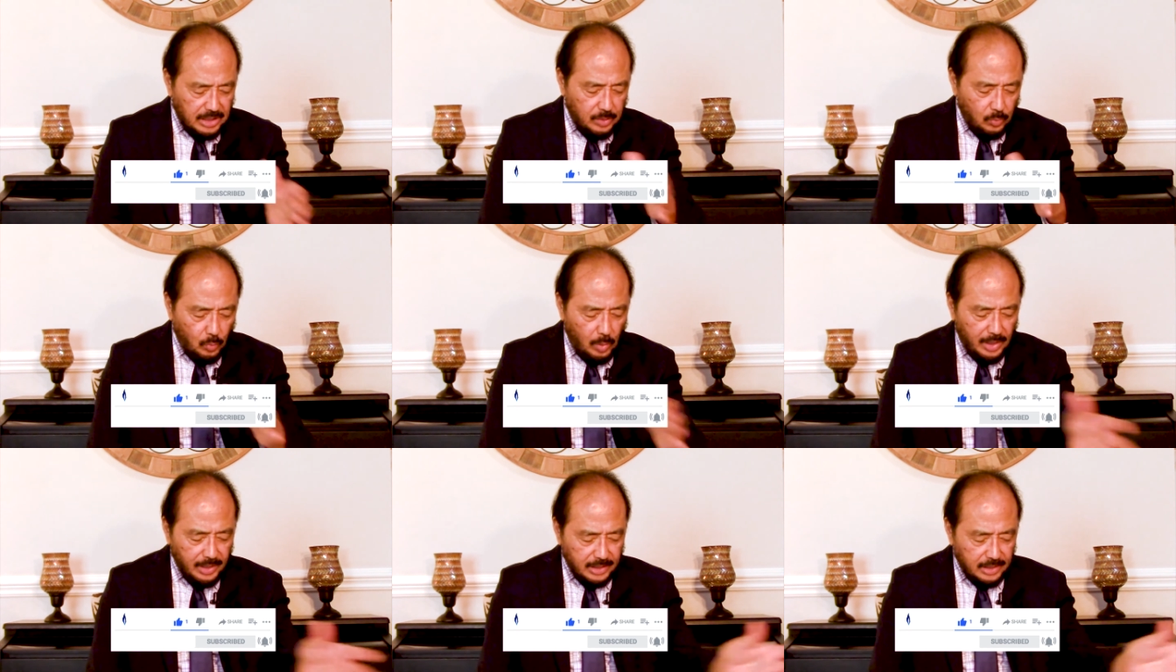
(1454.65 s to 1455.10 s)

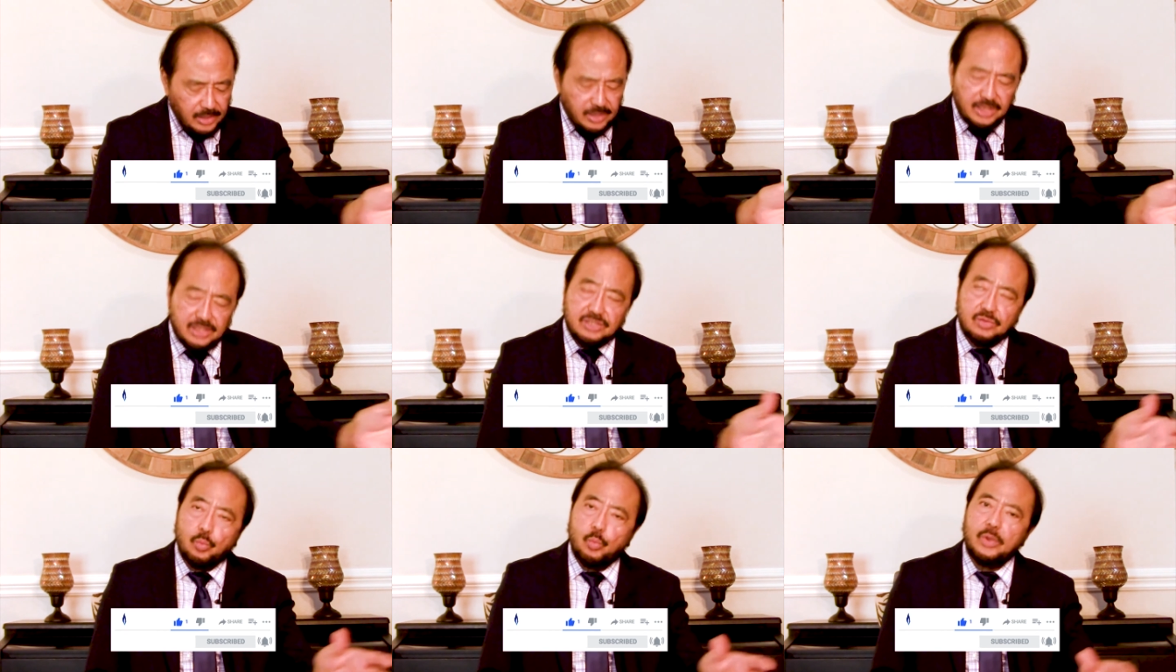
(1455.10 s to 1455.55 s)
What are
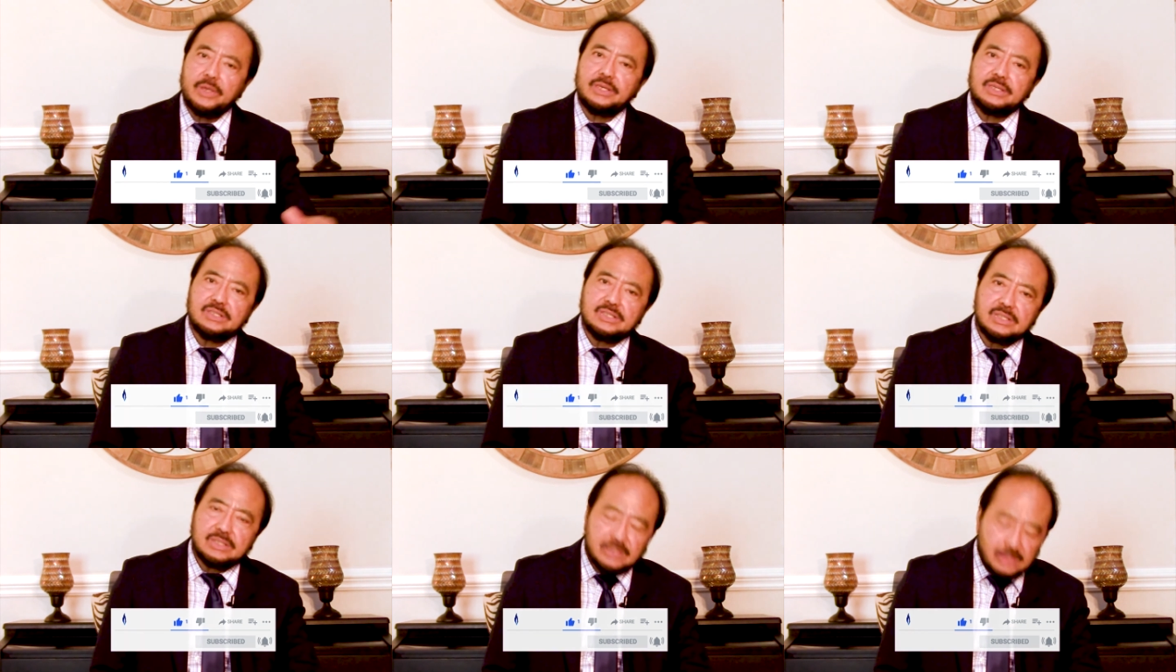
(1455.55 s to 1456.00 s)
these
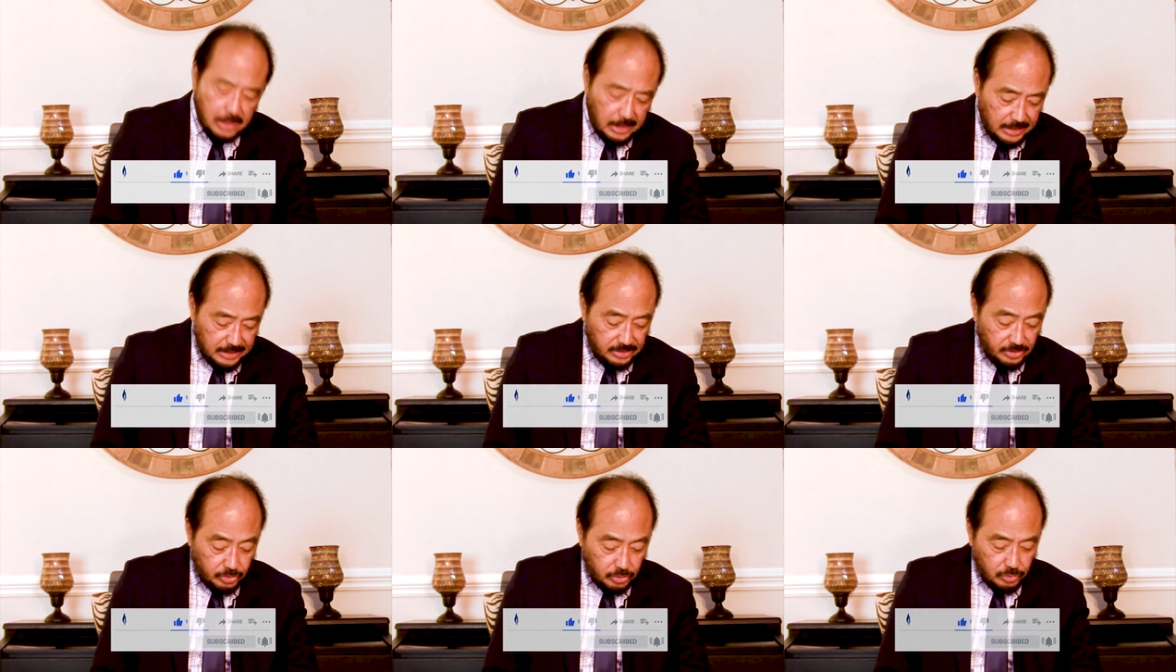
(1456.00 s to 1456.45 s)
witnesses
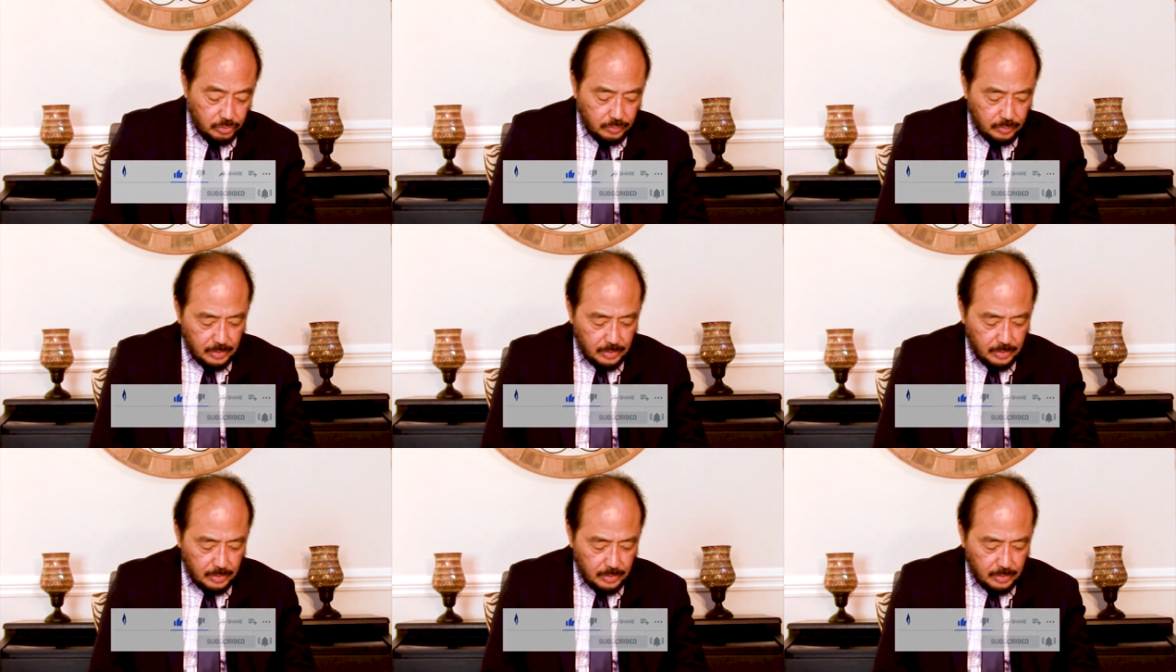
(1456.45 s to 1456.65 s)
against you?